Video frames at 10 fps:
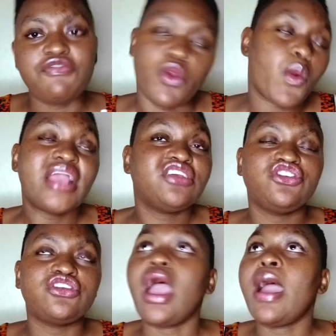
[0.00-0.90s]

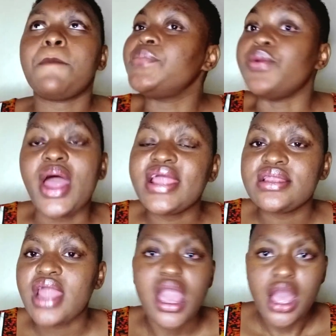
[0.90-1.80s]
fresh
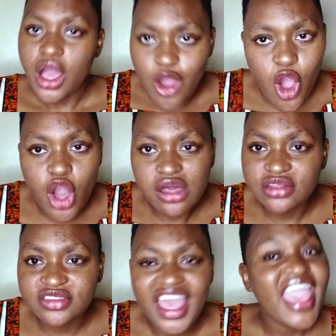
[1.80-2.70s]
brand
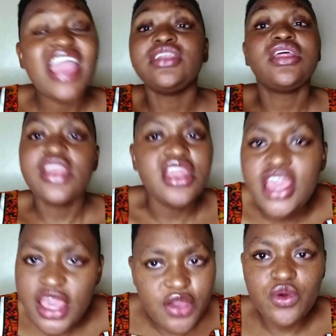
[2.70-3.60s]
hot and
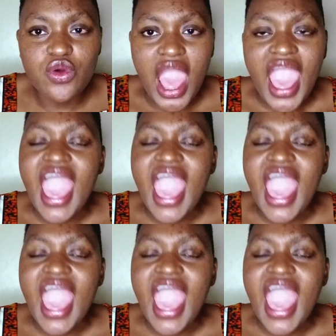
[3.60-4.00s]
new